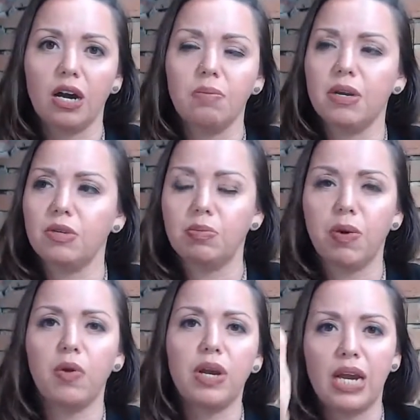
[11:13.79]
but it was
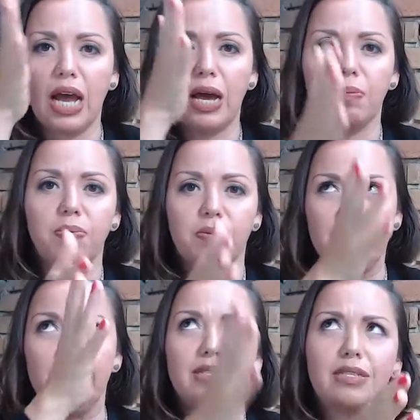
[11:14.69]
broken up
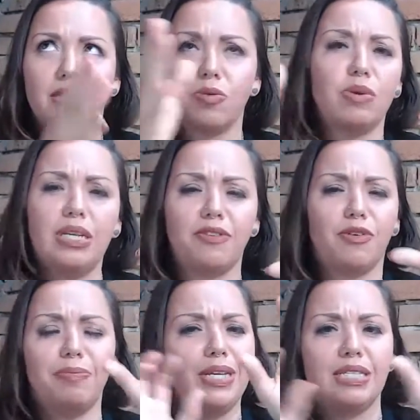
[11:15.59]
into the 3 different
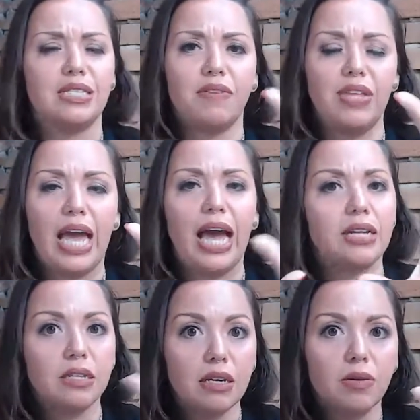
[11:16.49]
pieces of the ad,
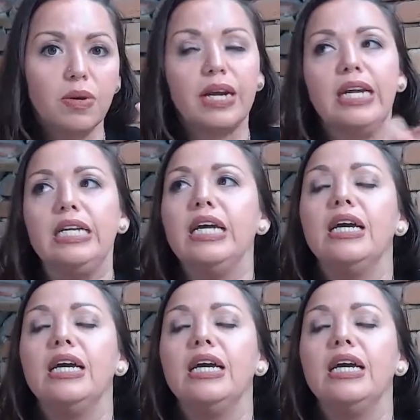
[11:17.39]
right?